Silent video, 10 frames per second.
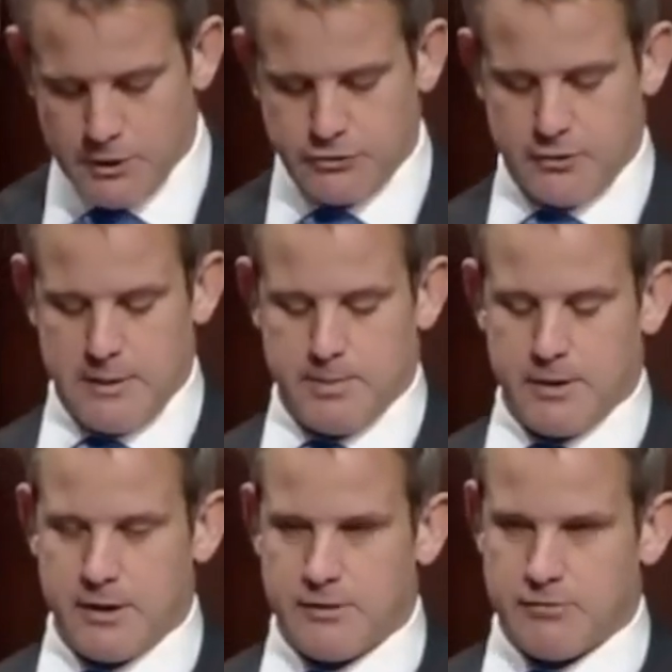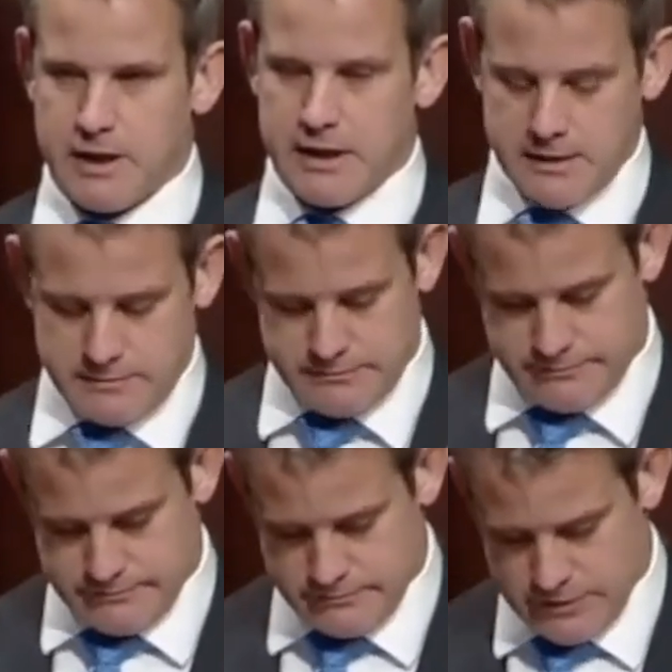The once great party of Lincoln,
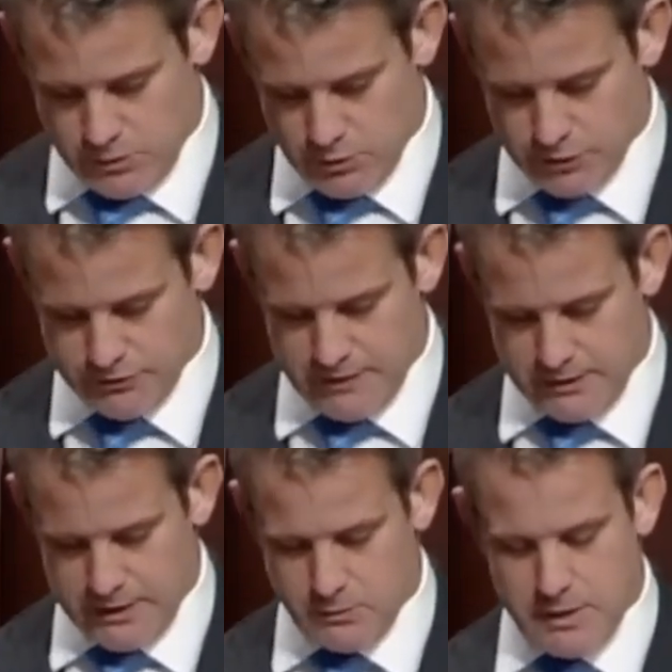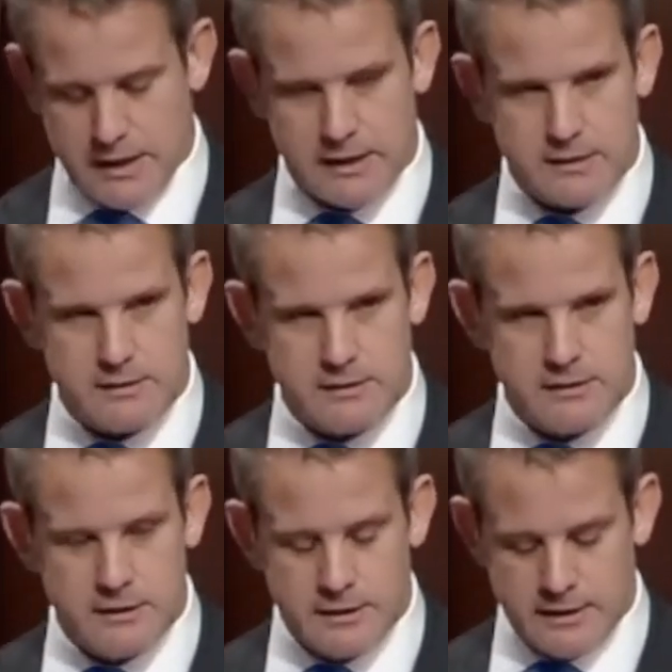Roosevelt, and Reagan
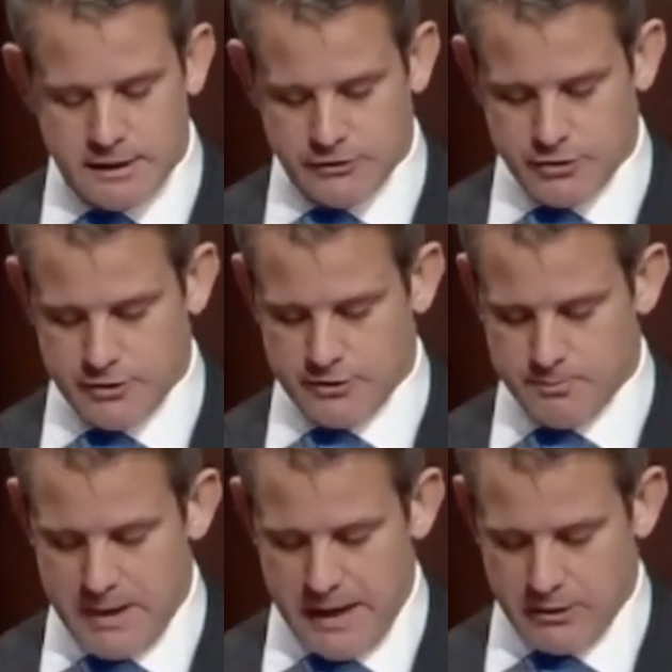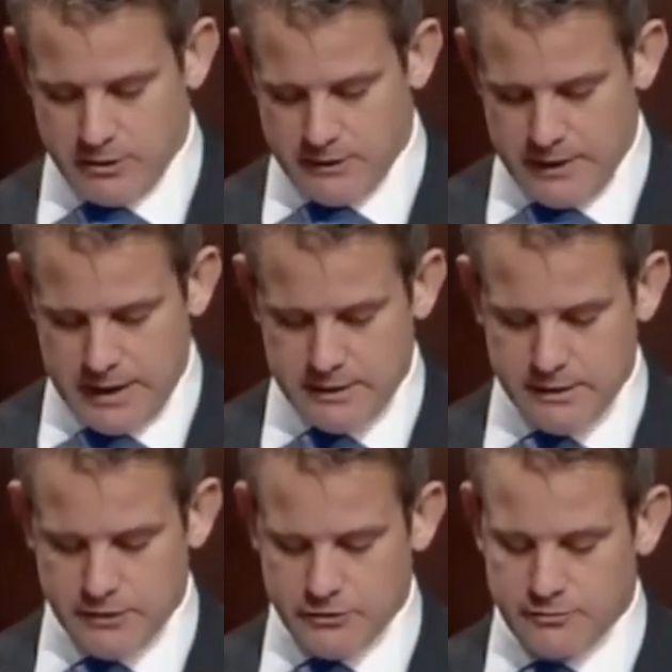has turned its back on the
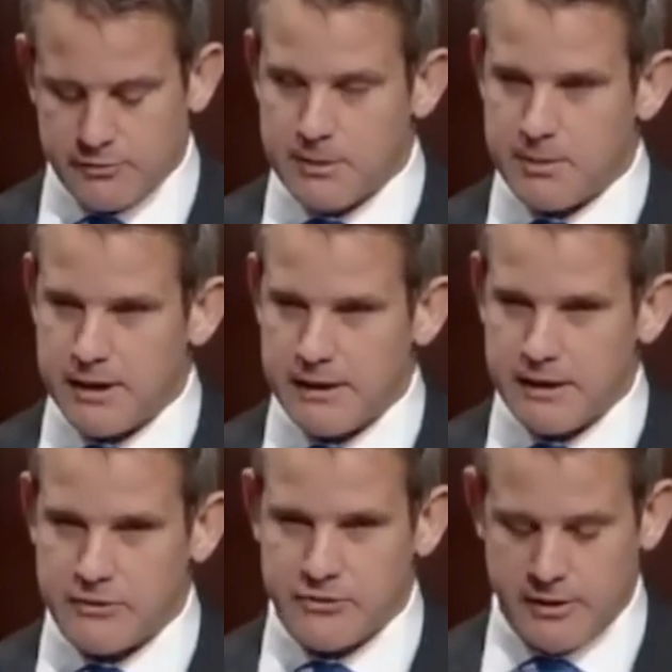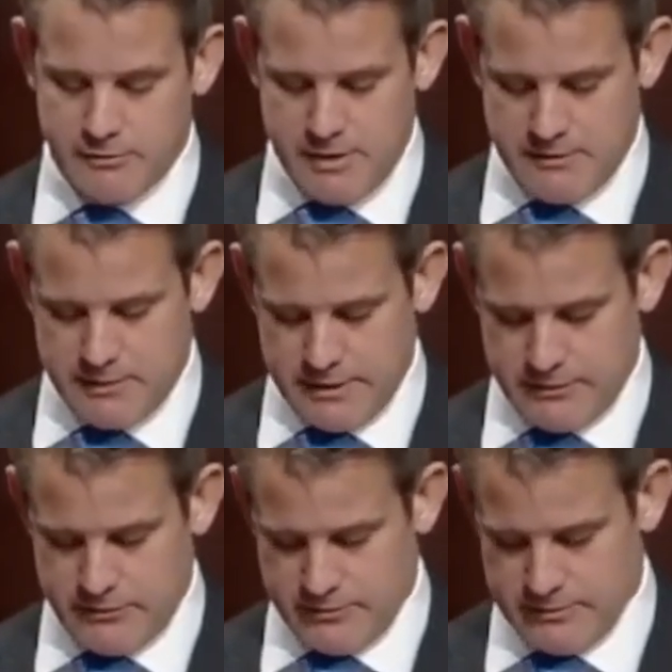ideals of liberty and
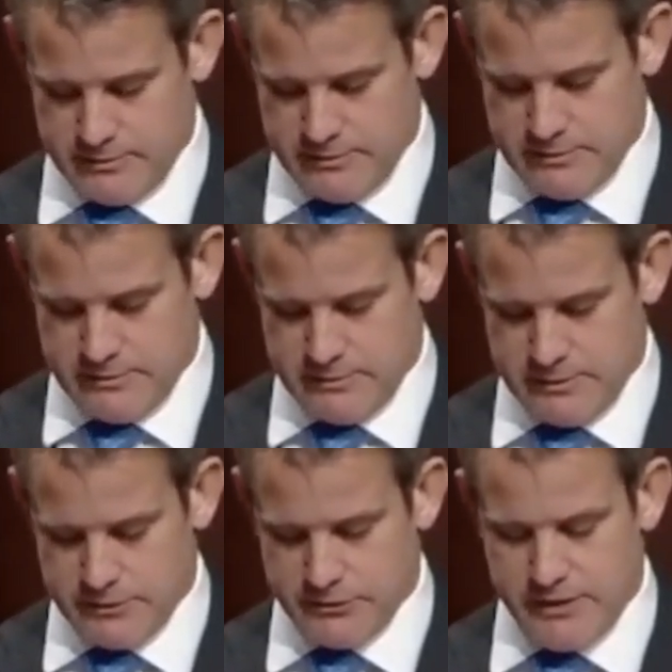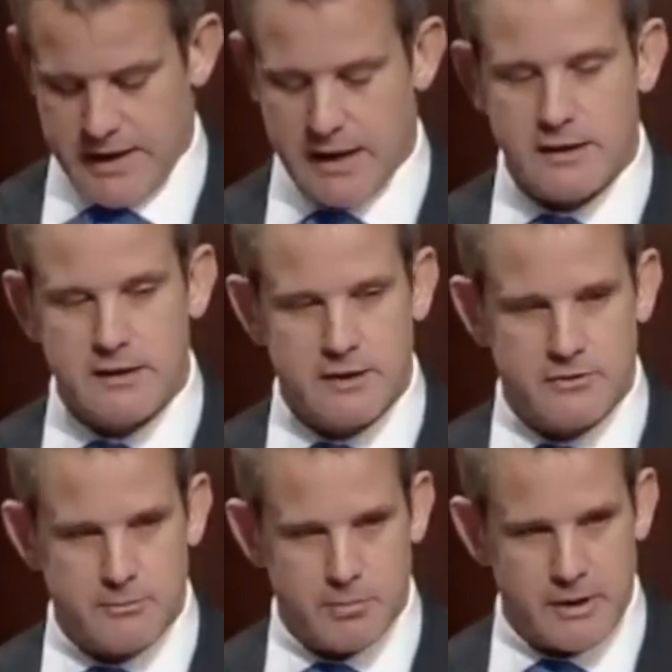self-governance. Instead, it
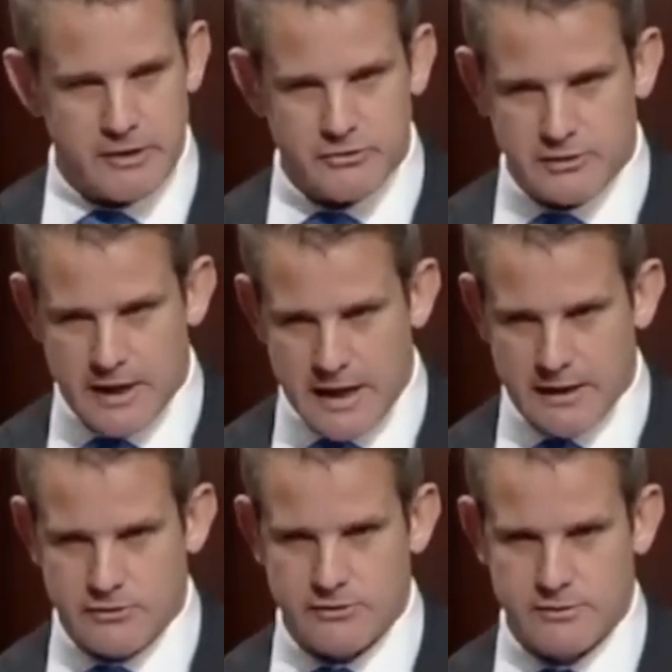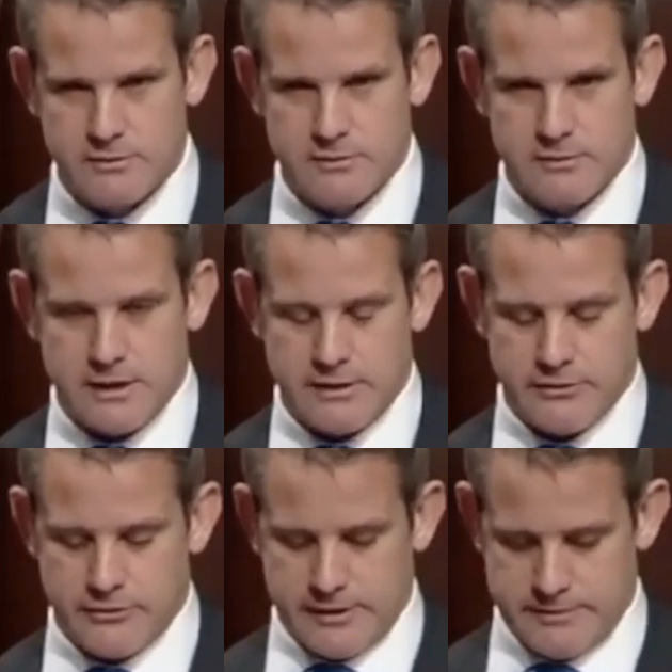has embraced lies
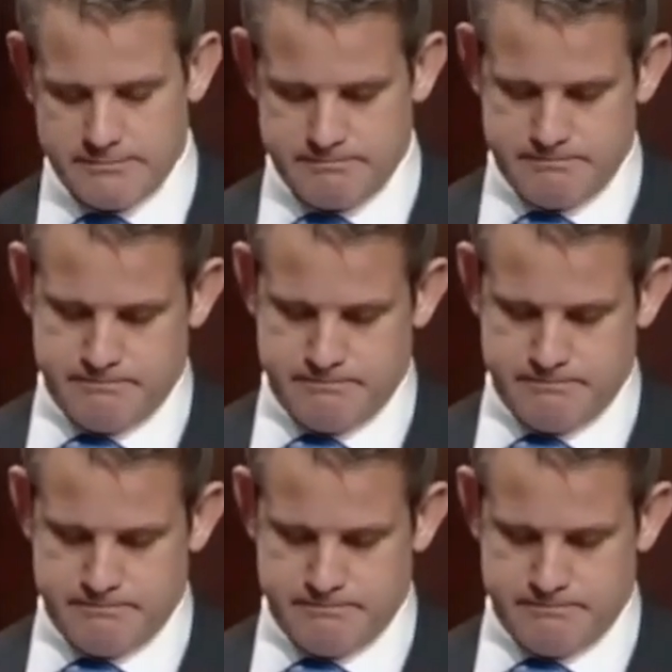and deceit.